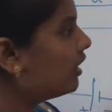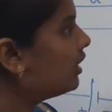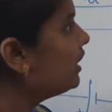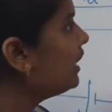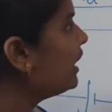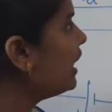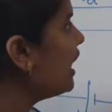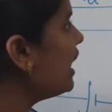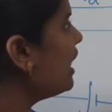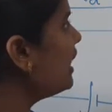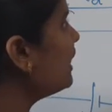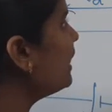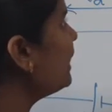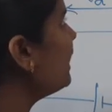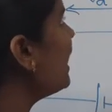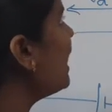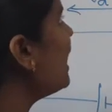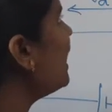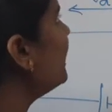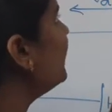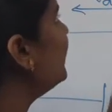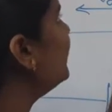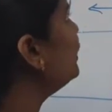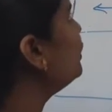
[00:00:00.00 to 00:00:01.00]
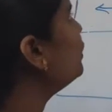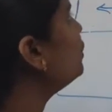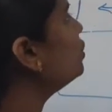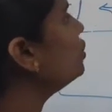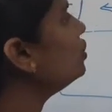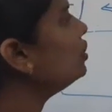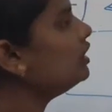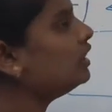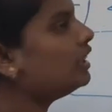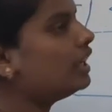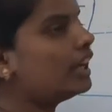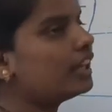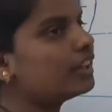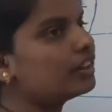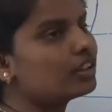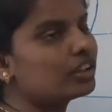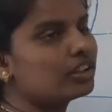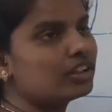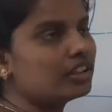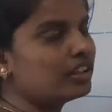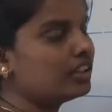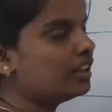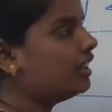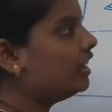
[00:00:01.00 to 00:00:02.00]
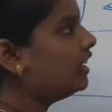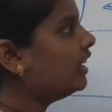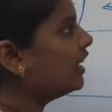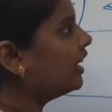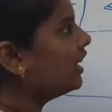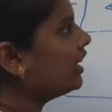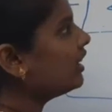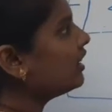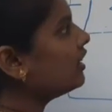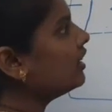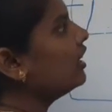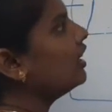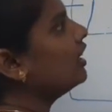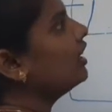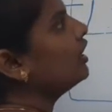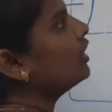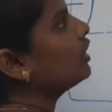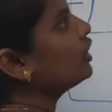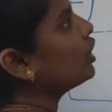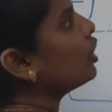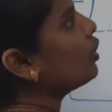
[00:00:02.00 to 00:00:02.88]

area into length. Here the